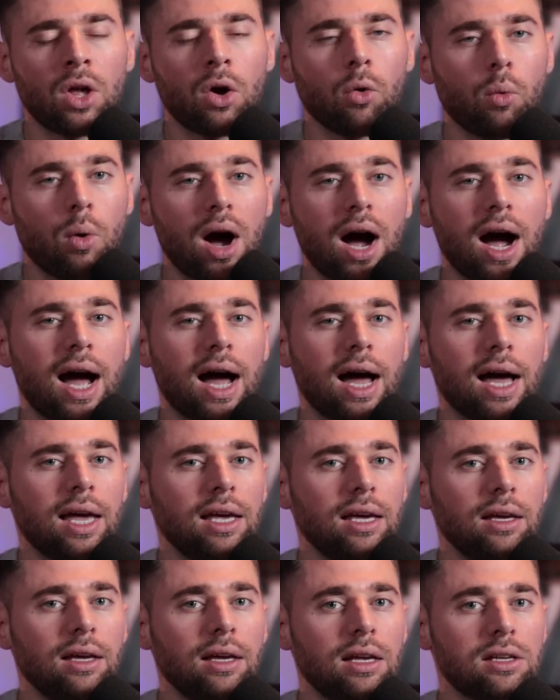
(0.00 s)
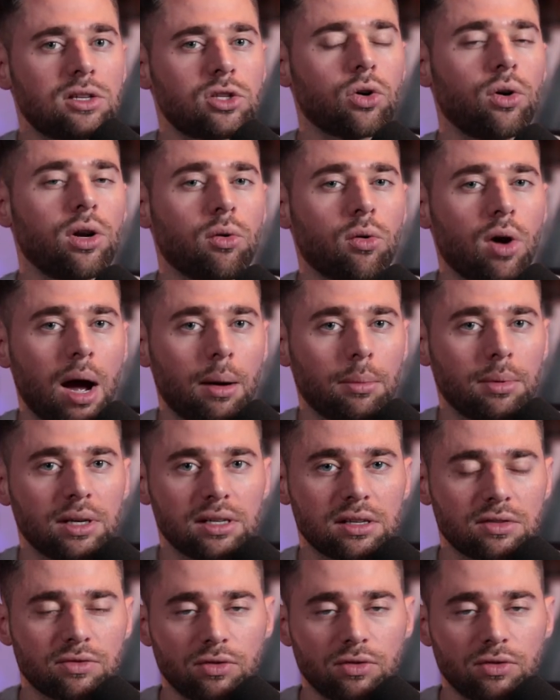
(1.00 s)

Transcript: why is Tony Robbins,